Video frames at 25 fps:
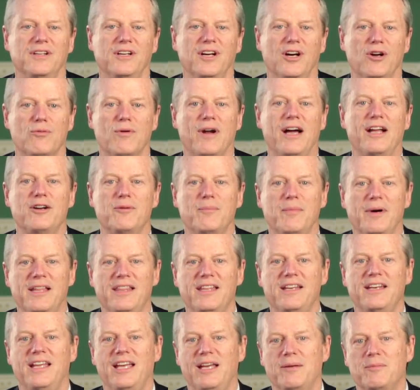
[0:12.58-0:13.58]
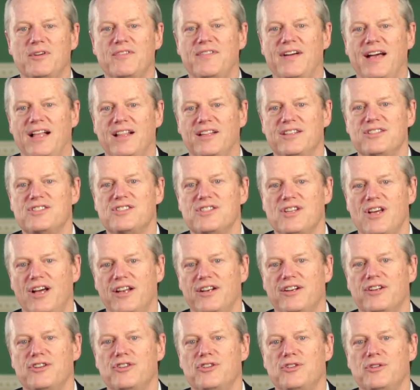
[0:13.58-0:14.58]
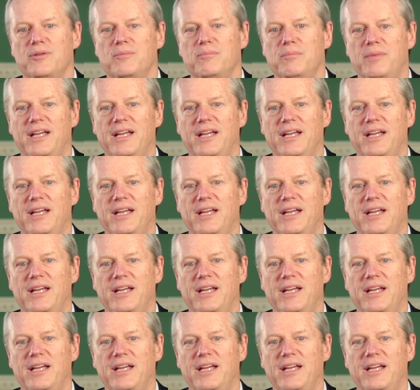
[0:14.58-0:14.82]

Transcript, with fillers: a writer by the name of Allen Saunders